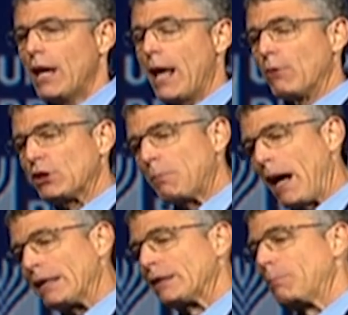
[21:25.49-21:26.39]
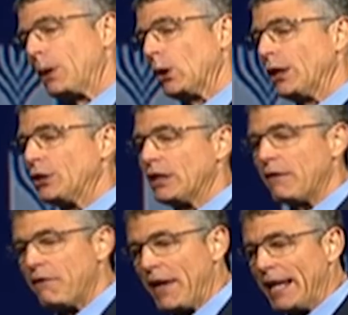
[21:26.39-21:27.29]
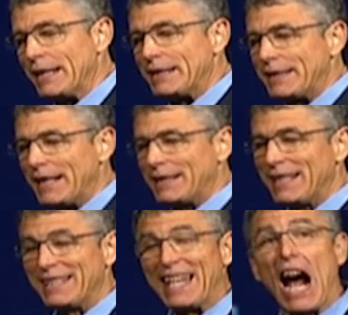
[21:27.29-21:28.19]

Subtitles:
and responsibility to defend its citizens and